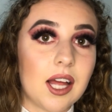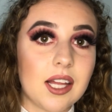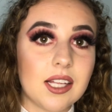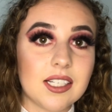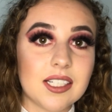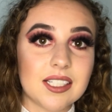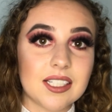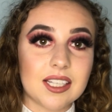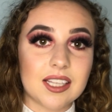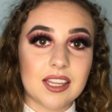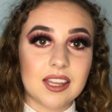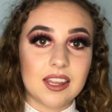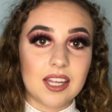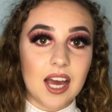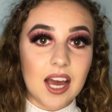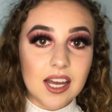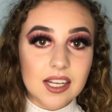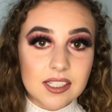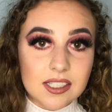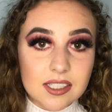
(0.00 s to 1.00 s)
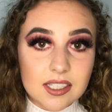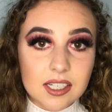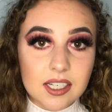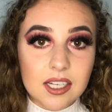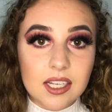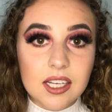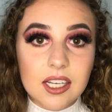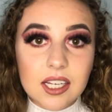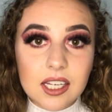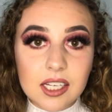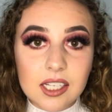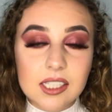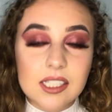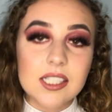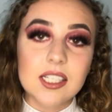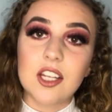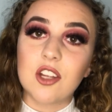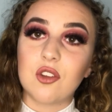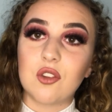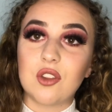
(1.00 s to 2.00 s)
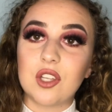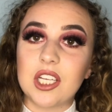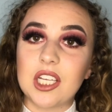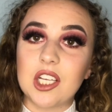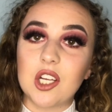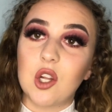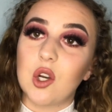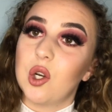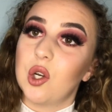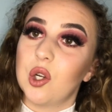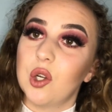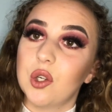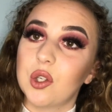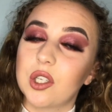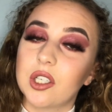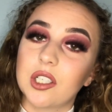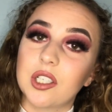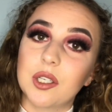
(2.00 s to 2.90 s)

And that is the look